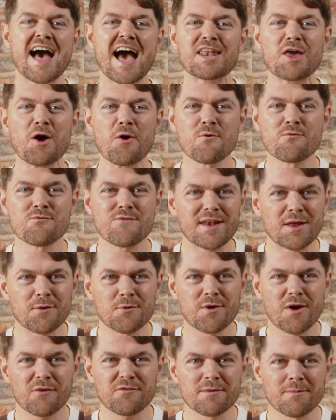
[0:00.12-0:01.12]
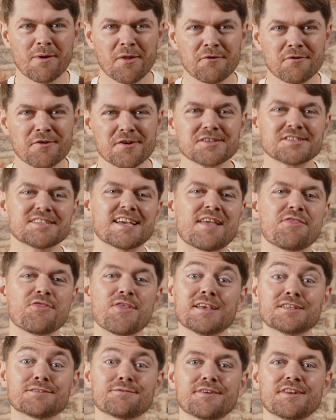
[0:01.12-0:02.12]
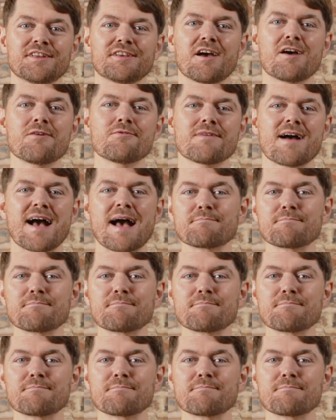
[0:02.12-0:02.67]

Hello fellow coffee botherers. In this video,